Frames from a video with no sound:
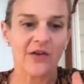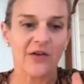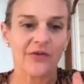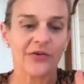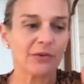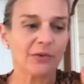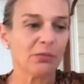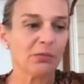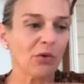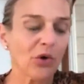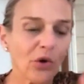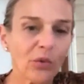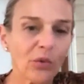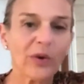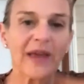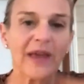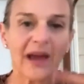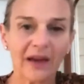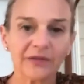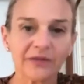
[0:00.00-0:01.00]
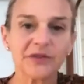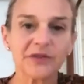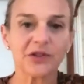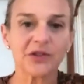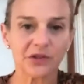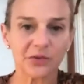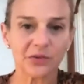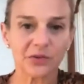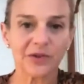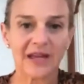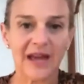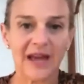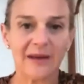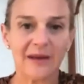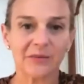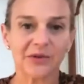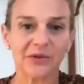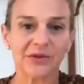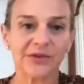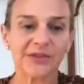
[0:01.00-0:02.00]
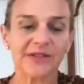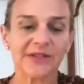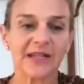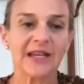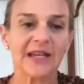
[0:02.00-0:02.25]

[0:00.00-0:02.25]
the more we have to do with camels,